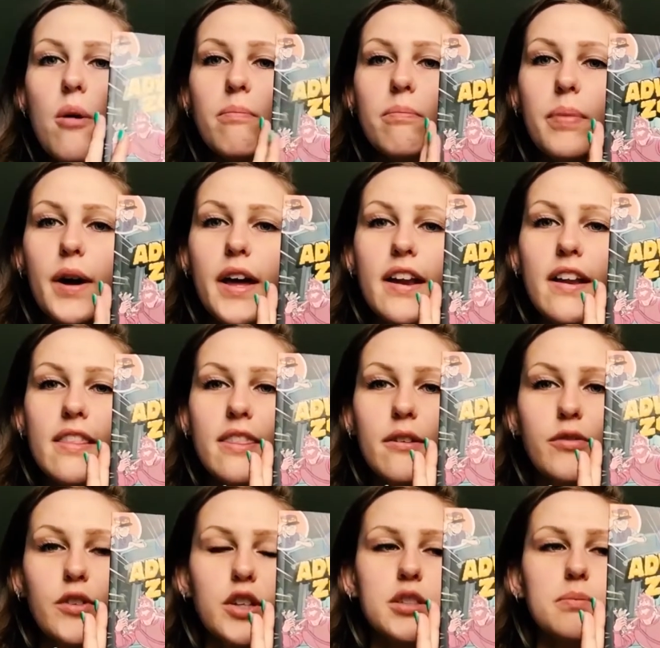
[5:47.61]
But the
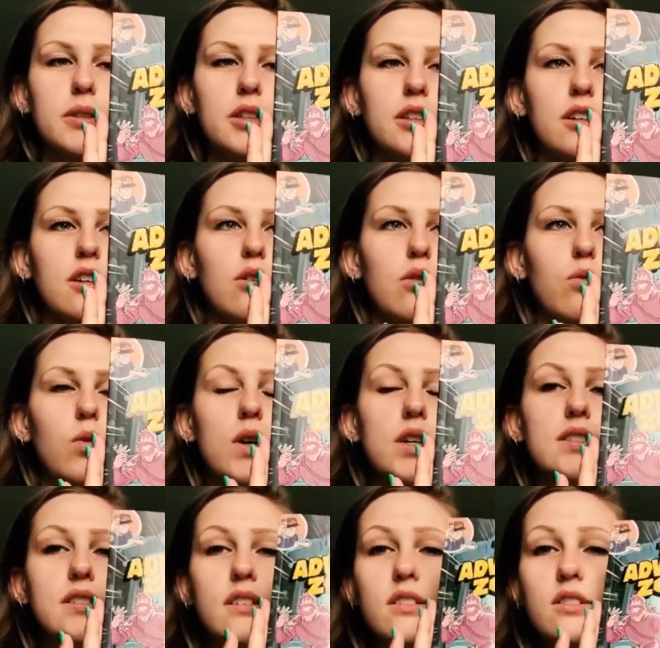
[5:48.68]
first book
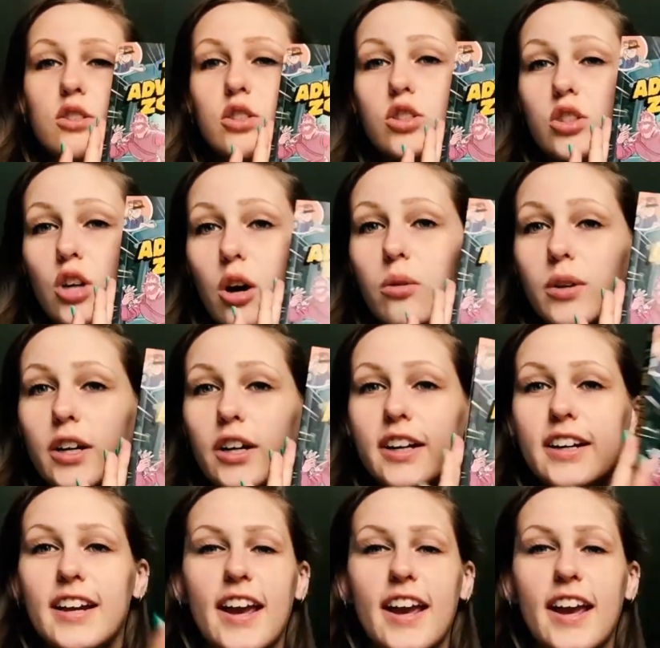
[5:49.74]
was so good,